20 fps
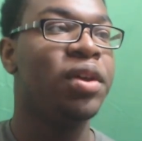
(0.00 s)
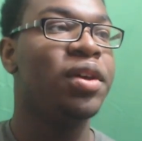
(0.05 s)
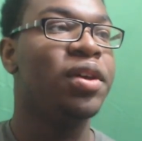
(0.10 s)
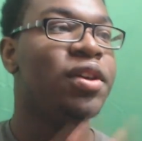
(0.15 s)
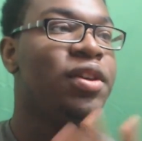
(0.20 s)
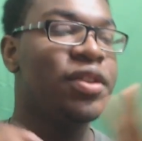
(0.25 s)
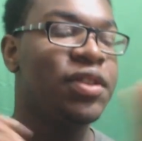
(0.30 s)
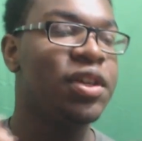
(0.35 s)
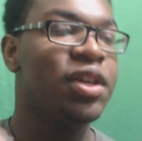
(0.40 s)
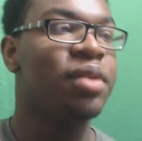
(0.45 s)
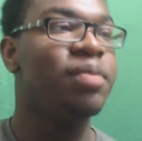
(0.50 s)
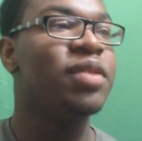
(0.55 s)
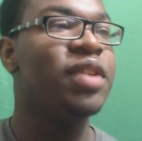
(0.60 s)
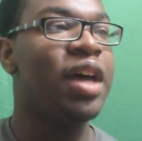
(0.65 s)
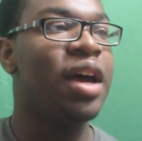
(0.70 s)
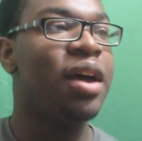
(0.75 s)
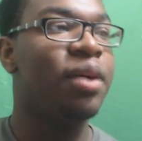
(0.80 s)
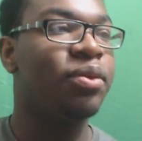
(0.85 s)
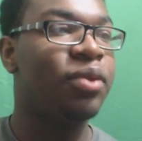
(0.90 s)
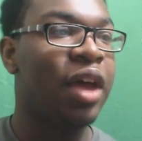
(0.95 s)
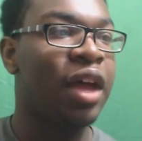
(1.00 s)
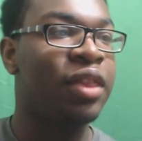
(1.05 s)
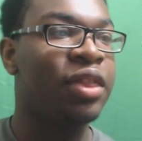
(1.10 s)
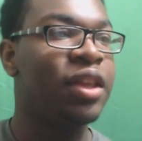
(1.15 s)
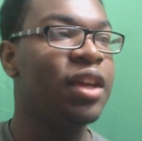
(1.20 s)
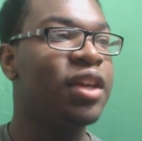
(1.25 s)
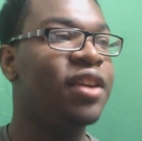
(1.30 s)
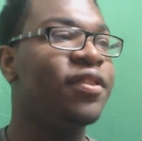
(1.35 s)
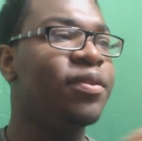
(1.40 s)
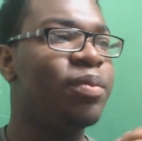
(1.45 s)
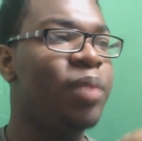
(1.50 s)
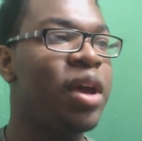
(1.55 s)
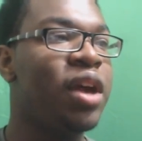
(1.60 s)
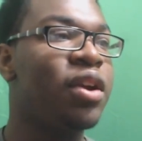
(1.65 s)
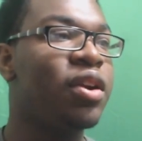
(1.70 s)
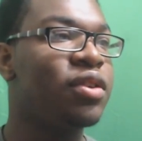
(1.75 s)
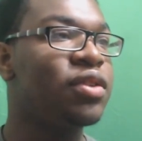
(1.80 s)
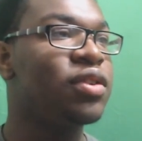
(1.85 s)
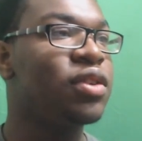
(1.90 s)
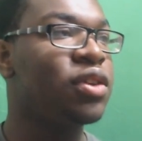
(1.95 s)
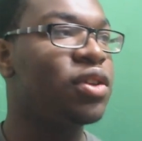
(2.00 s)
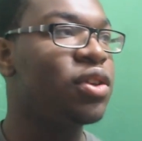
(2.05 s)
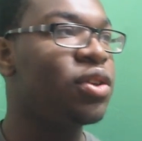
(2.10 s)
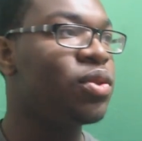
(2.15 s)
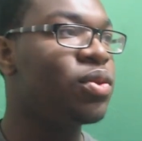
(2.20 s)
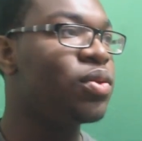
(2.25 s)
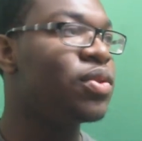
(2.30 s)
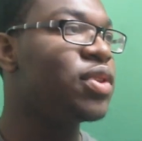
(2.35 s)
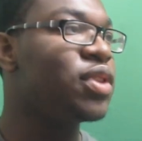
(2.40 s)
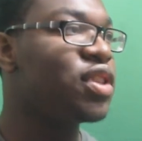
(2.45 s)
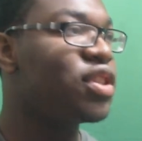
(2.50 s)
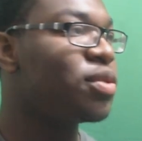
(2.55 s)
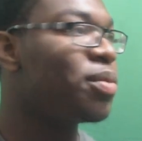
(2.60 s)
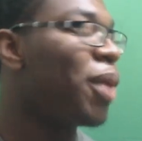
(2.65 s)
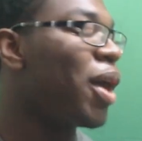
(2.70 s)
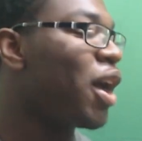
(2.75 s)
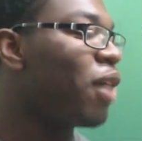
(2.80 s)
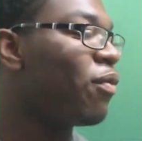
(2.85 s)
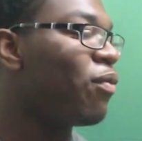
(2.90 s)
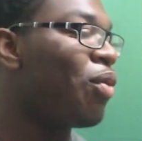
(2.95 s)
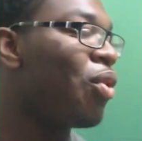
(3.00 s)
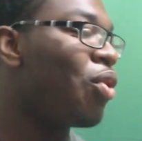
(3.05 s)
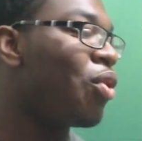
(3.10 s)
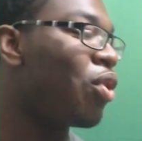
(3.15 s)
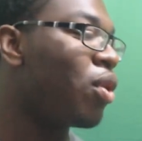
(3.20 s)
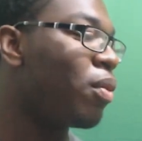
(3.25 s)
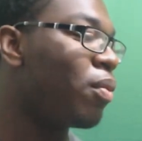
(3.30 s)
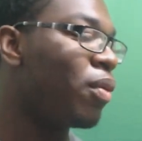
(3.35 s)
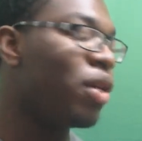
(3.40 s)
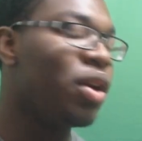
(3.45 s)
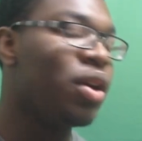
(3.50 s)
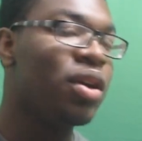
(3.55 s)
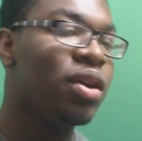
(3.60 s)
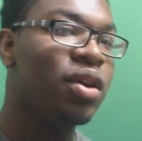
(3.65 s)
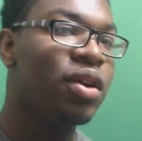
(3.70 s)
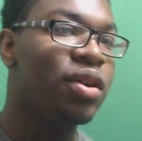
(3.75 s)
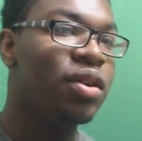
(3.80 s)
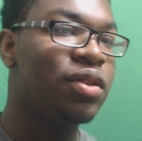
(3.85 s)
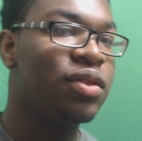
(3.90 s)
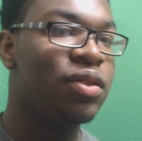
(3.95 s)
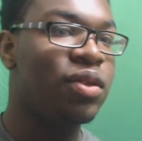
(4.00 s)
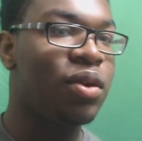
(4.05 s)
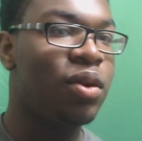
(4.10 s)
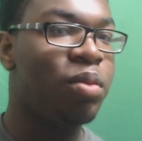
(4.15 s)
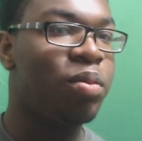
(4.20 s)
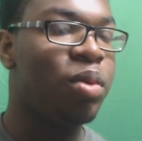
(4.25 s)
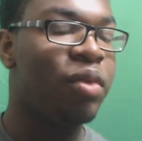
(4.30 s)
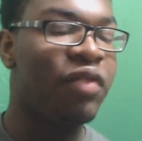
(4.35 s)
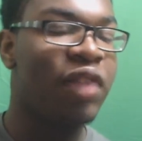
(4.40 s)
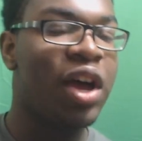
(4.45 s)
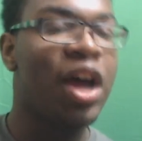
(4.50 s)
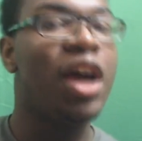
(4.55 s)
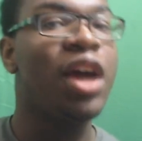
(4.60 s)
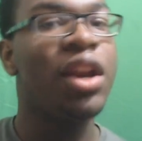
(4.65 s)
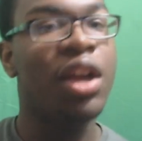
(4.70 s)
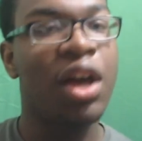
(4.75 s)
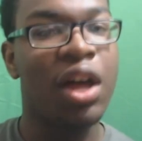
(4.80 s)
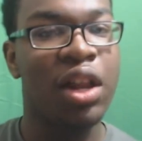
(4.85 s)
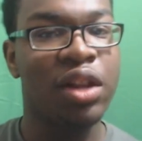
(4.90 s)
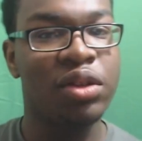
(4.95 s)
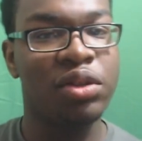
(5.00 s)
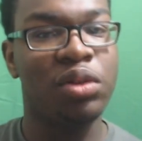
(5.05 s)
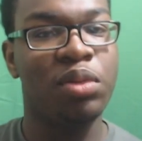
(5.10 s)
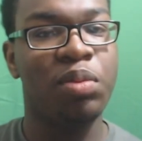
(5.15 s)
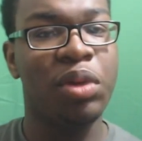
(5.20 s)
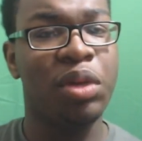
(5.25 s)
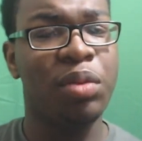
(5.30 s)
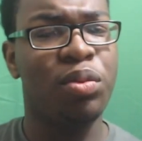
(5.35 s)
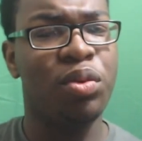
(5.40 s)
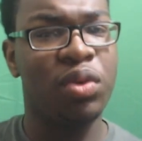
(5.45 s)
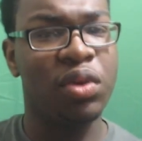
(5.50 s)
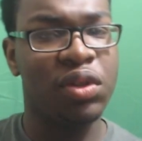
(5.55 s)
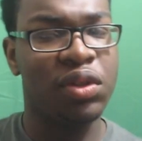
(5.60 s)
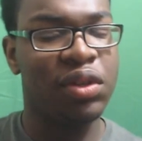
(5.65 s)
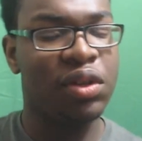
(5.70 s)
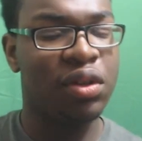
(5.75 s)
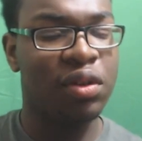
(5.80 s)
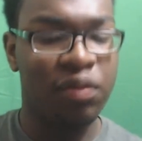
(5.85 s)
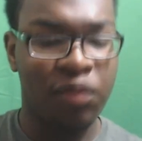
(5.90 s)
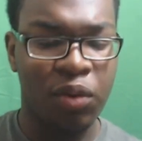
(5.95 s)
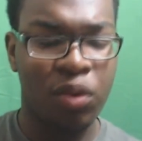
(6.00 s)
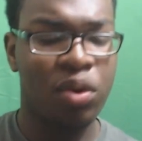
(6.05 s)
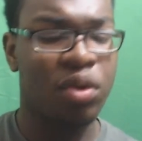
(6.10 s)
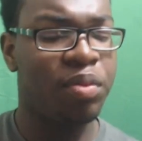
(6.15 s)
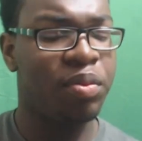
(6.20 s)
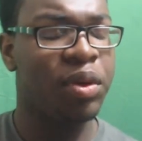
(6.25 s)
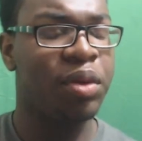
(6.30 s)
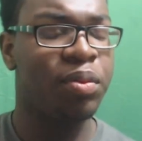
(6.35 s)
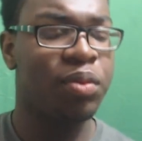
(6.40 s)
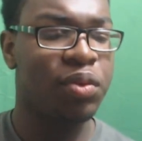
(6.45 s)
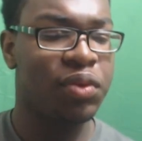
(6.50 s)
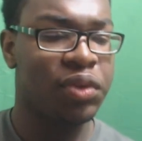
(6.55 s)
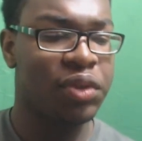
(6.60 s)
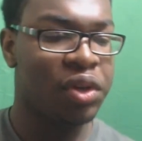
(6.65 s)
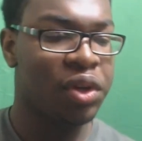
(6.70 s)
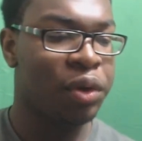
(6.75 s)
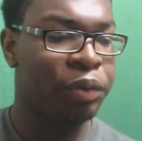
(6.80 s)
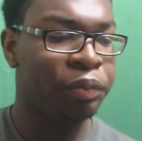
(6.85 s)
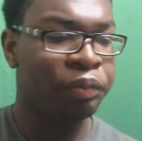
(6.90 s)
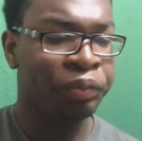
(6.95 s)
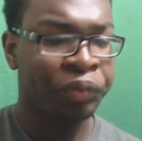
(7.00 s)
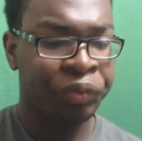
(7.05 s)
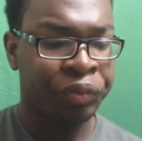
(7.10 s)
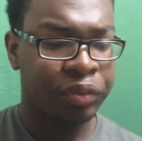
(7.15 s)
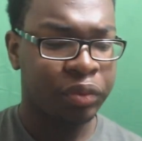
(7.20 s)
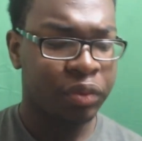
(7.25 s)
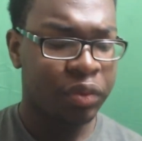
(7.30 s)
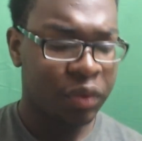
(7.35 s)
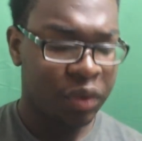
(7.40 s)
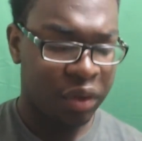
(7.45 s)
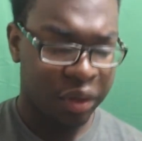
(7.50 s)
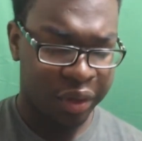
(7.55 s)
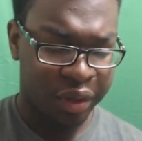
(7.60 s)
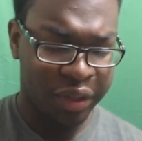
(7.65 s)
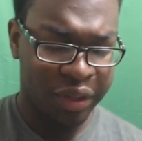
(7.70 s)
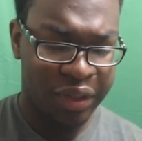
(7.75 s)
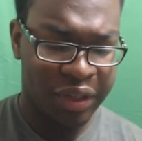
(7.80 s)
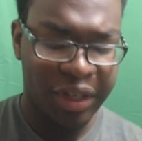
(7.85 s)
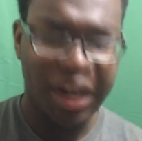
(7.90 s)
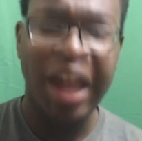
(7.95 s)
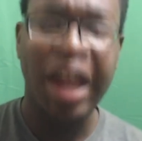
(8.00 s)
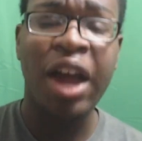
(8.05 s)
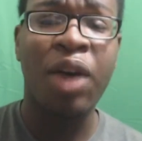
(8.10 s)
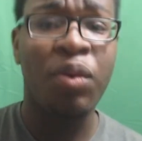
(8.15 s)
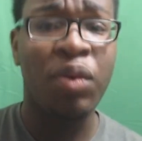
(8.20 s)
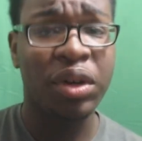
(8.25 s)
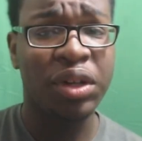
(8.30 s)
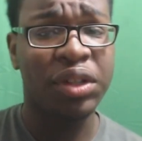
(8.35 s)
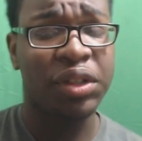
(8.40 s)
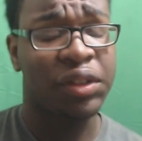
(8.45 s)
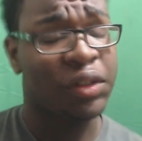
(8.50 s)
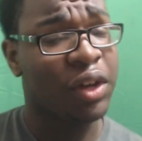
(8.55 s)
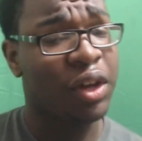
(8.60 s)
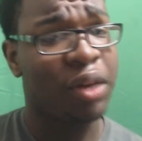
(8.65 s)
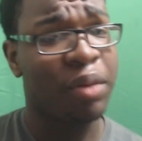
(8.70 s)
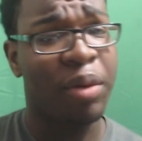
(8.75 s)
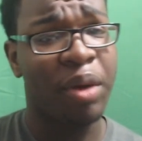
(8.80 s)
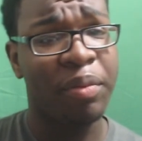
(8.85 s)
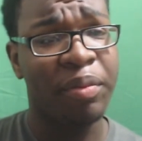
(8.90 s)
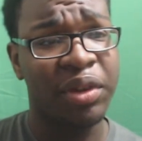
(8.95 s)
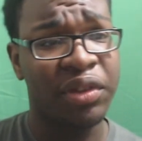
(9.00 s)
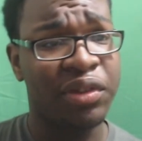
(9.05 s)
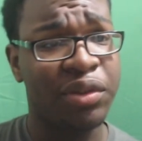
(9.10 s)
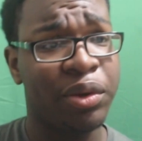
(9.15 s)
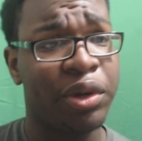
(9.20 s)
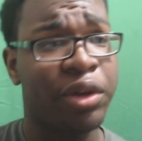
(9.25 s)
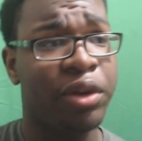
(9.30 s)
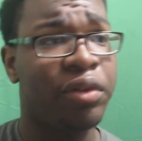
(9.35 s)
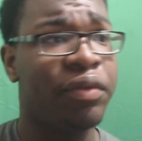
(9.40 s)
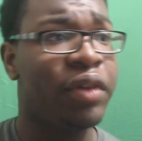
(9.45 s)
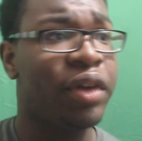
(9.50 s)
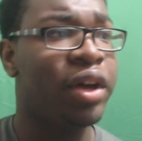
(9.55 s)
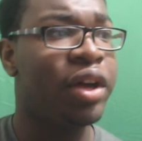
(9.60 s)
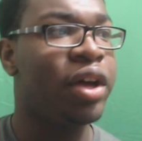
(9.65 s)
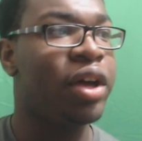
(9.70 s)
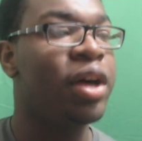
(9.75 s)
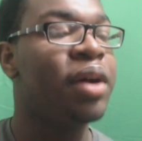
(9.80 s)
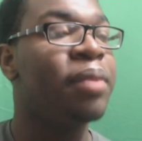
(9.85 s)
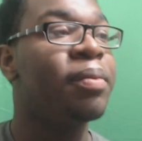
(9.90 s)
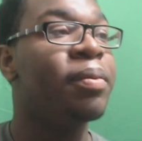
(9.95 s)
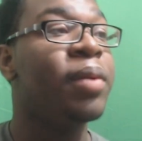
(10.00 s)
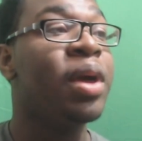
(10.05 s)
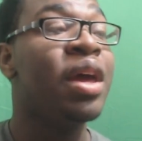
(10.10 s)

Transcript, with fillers: sometimes I think it's better to use this platform to provide knowledge to people and to inform people. So today I wanted to talk about mental health. Um,